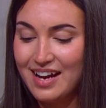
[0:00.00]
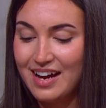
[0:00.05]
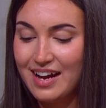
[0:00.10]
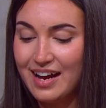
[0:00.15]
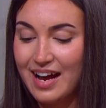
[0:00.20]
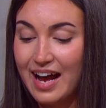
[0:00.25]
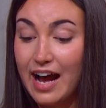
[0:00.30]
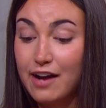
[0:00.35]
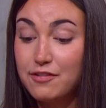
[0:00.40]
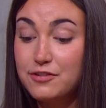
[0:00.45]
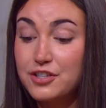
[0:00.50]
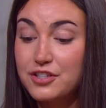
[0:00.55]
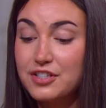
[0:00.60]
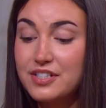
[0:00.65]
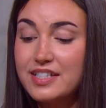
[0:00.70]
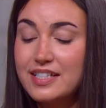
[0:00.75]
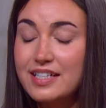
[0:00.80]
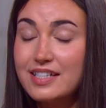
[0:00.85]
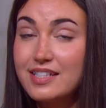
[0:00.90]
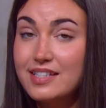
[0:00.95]
After
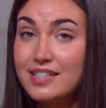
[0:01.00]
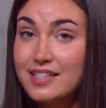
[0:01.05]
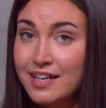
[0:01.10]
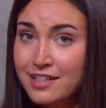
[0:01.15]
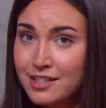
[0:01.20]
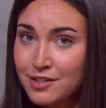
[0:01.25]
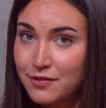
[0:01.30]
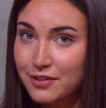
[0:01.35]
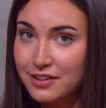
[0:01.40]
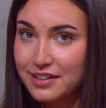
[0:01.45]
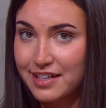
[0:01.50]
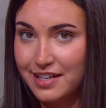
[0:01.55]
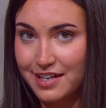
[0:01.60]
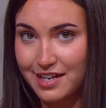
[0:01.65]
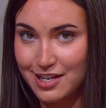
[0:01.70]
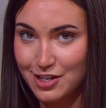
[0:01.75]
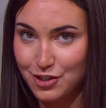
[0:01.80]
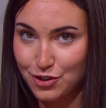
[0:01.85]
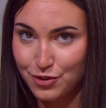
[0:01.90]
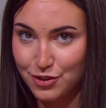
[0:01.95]
successfully
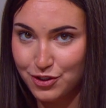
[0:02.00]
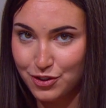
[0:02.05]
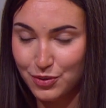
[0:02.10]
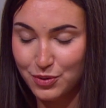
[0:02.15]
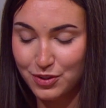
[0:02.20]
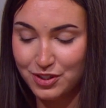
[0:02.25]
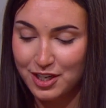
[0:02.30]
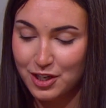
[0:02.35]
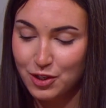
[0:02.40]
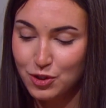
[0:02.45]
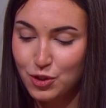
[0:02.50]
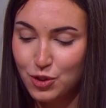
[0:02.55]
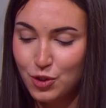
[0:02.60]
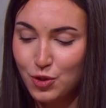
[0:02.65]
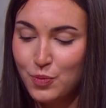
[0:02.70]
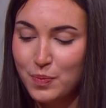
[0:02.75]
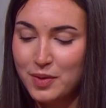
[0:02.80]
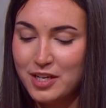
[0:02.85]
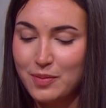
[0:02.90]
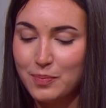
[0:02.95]
introducing
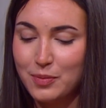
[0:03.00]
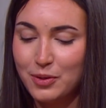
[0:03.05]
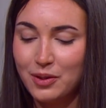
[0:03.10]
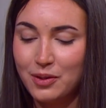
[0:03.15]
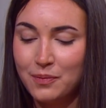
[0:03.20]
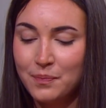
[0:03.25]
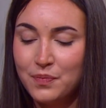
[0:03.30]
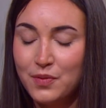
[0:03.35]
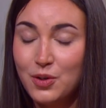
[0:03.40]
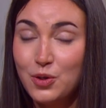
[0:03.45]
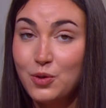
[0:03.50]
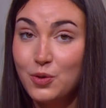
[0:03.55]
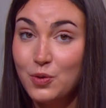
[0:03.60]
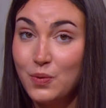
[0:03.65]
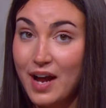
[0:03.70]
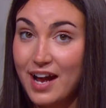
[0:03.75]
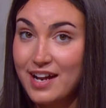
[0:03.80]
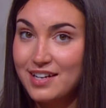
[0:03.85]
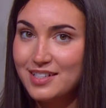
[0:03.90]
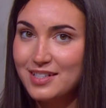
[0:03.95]
2 people who
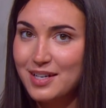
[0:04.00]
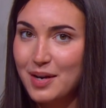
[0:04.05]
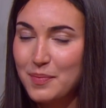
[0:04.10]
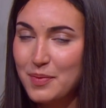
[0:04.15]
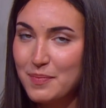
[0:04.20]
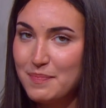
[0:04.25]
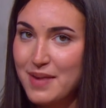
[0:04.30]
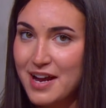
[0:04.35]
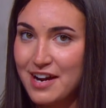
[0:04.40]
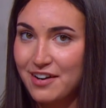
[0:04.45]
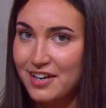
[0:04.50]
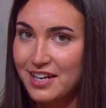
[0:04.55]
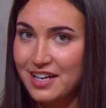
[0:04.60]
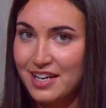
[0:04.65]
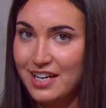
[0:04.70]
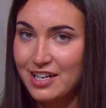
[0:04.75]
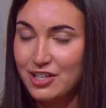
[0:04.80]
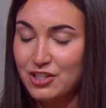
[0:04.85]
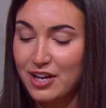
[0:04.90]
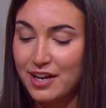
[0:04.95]
ended up marrying
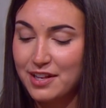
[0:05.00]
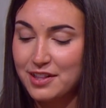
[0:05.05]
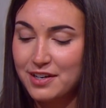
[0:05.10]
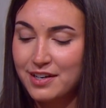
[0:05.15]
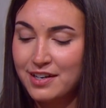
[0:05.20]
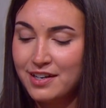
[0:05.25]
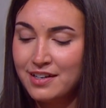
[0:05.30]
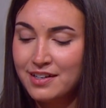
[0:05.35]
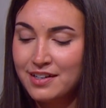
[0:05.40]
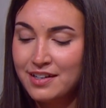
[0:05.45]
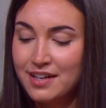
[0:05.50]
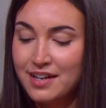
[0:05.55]
each other,